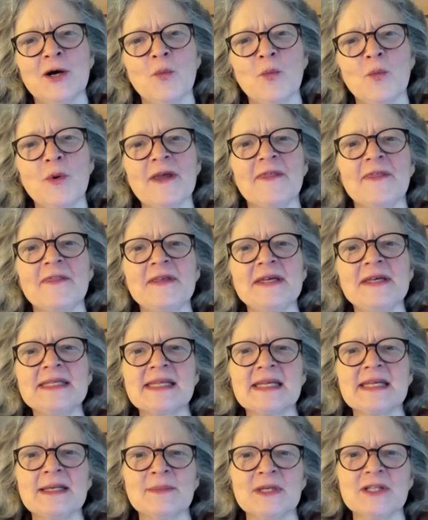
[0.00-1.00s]
with
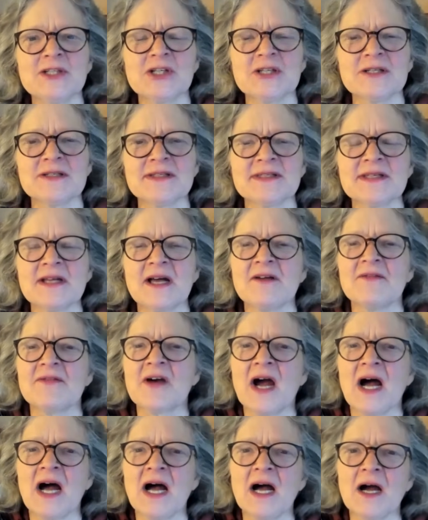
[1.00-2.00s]
these images
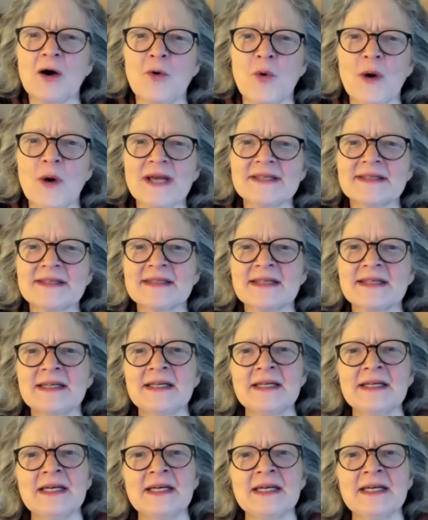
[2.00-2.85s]
of conquest,